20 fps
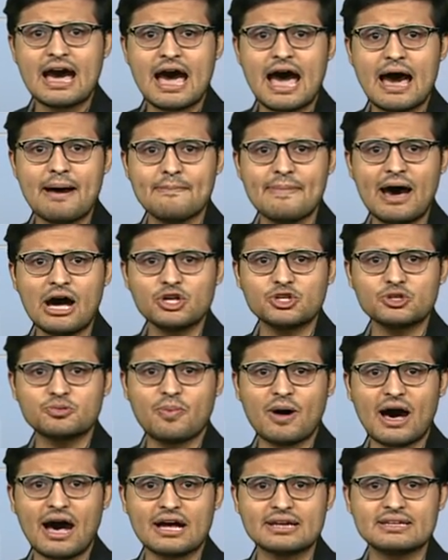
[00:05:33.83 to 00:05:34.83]
a mouth
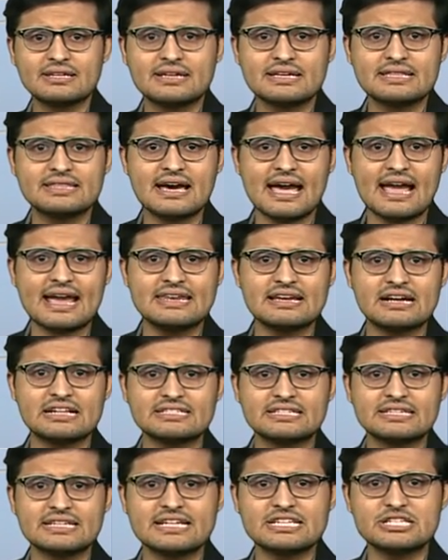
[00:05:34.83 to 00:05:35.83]
part, the
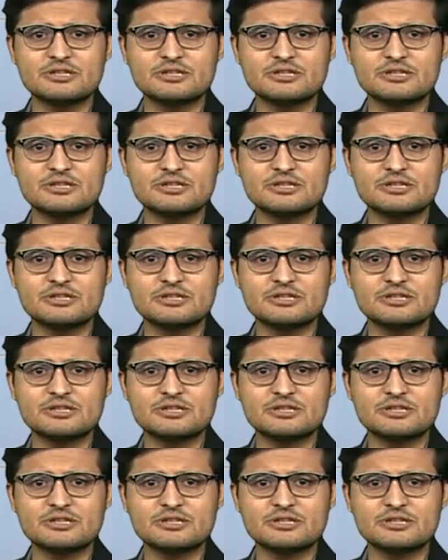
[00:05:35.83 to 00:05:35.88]
adult